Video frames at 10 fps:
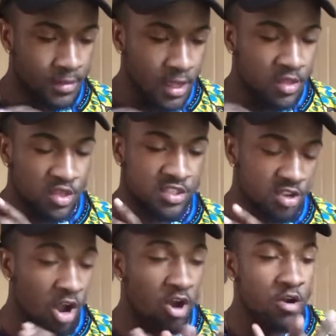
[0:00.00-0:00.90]
the
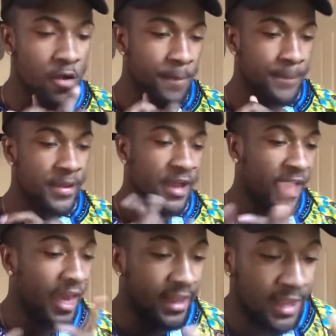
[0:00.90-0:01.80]
song
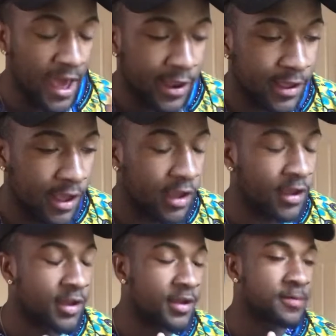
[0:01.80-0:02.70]
yeah, a lot of
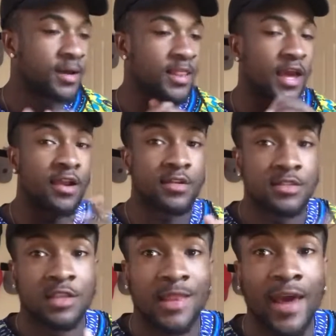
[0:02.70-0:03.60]
uh, a lot
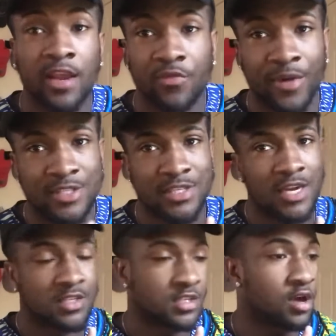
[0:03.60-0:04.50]
of a lot of information out
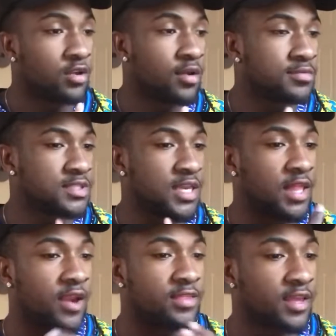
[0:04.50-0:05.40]
of the song. You know what I'm saying? A
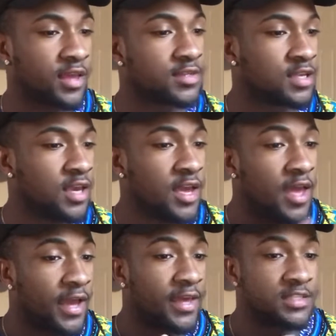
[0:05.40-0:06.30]
lot of things.
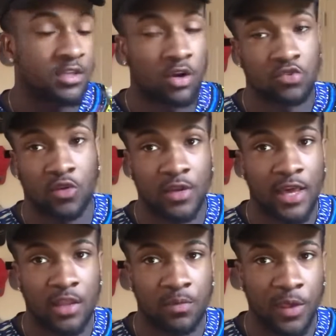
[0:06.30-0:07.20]
I guess he go through a
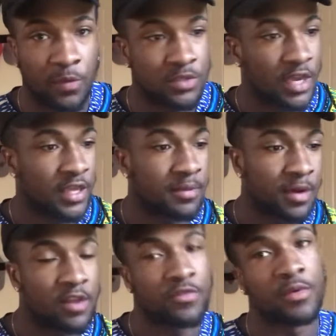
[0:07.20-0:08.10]
day. Little people trying to get
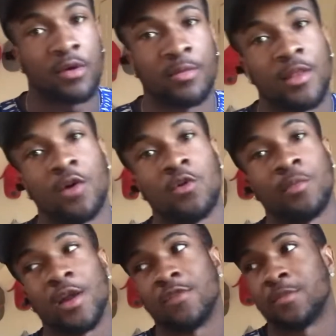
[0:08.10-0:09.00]
money from him, loan
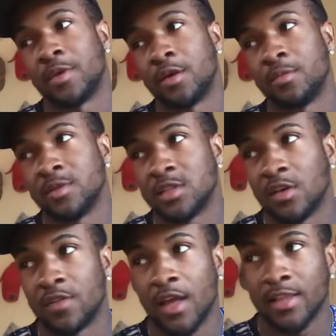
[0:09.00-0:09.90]
money from him,
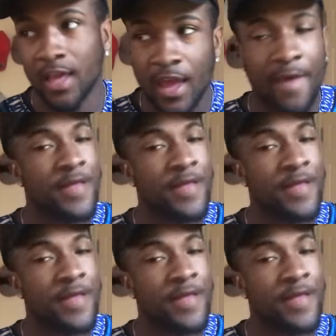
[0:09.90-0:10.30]
stuff like that.